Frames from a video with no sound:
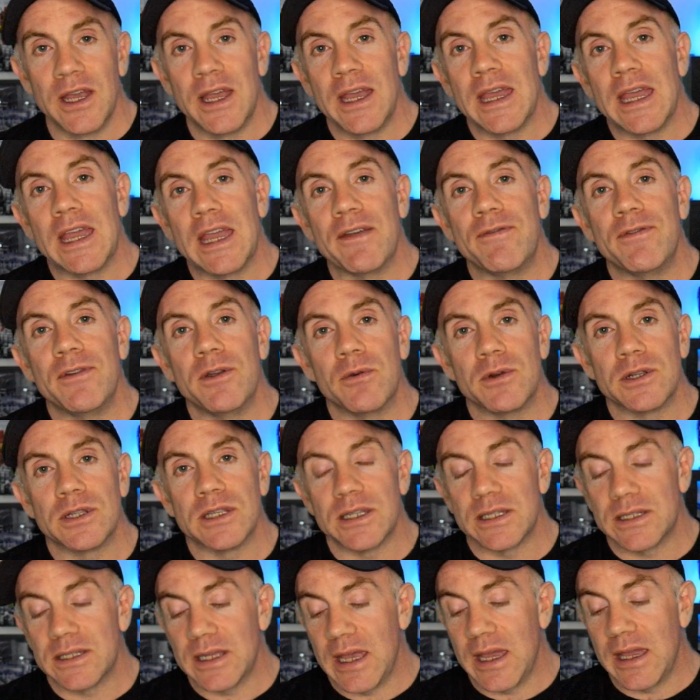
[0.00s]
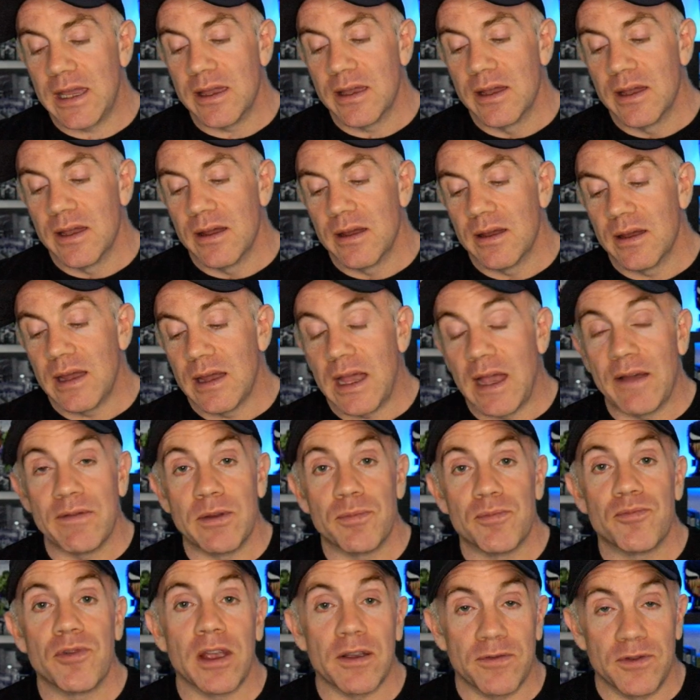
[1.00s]
If you were to say, have your
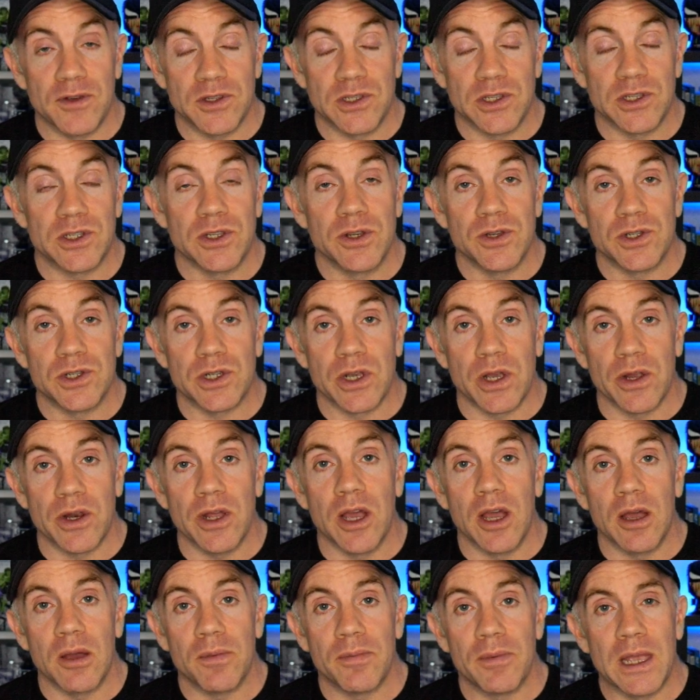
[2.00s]
breakfast as soon as you got up,